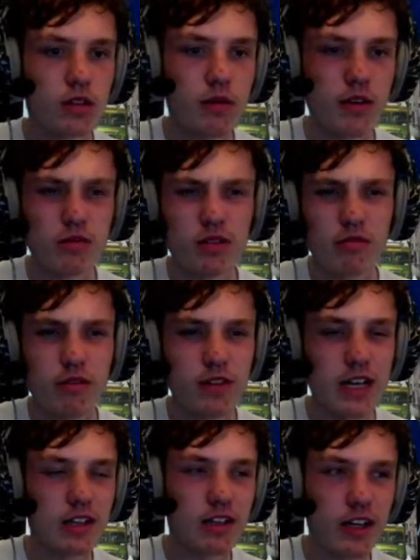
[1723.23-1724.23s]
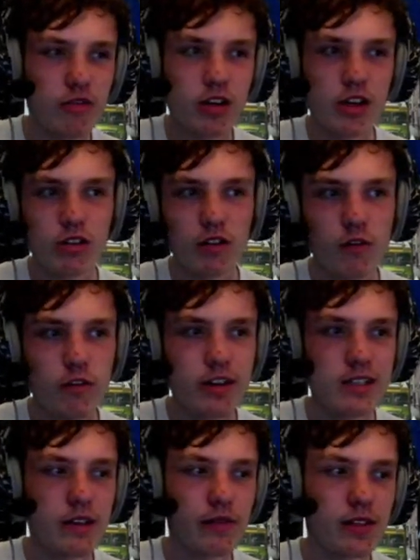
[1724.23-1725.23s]
I mean, obviously we've technically already got the
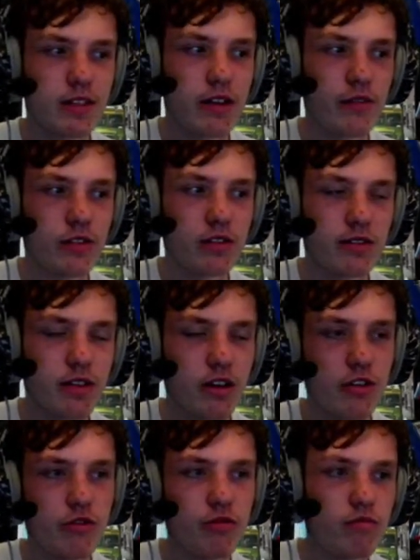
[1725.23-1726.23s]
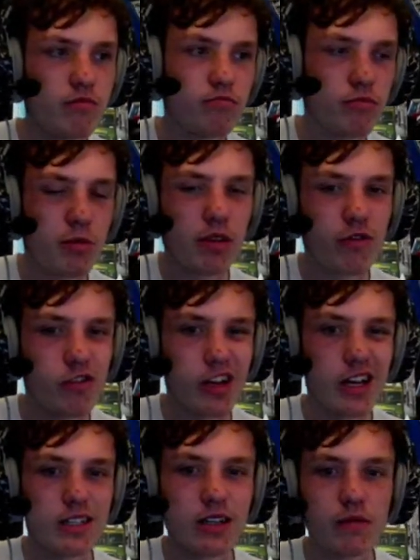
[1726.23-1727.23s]
377, so probably the
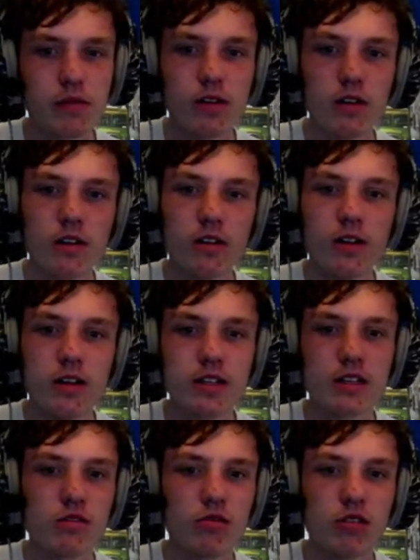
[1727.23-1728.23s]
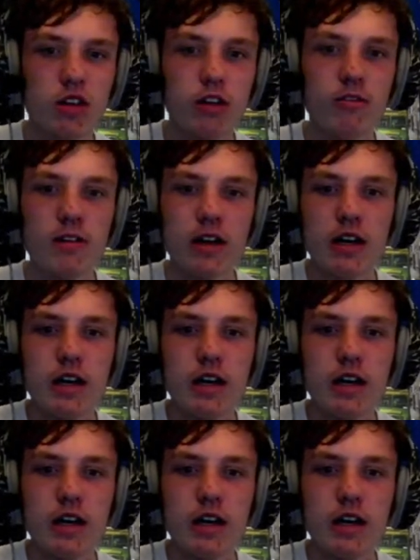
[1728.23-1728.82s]
387, as that's sort of new.